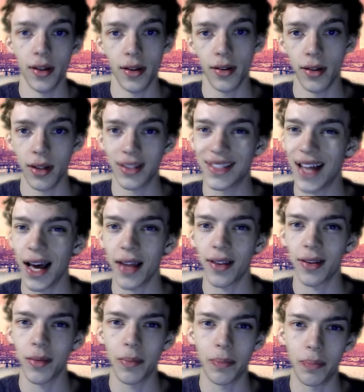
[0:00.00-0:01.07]
It's not
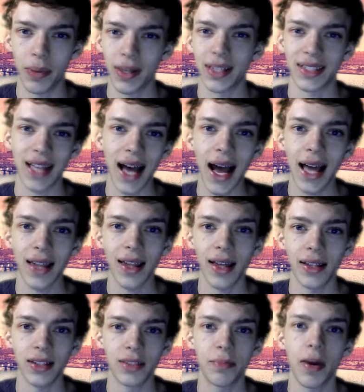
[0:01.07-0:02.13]
the biggest
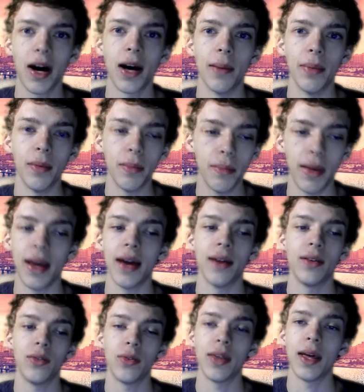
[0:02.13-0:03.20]
highlight spot, but man,
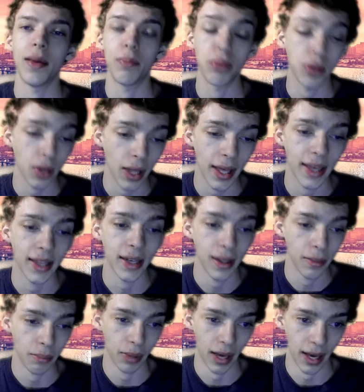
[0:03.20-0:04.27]
do they play an
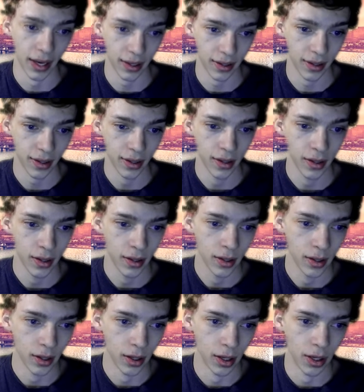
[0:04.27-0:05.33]
impact.
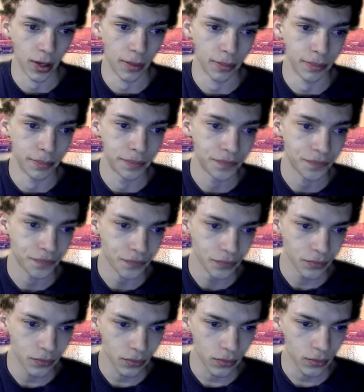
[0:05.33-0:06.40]

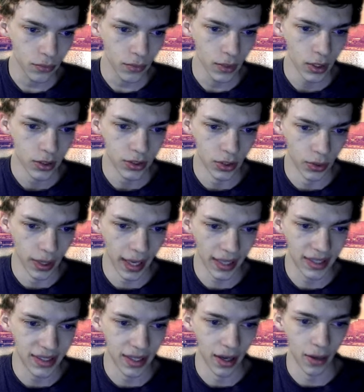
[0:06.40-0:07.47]
So
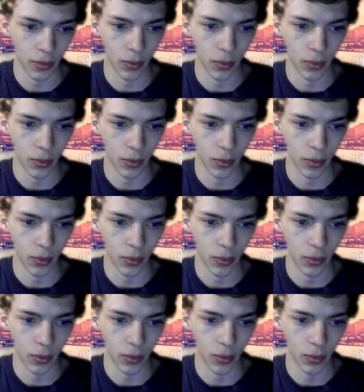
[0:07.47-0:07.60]
next up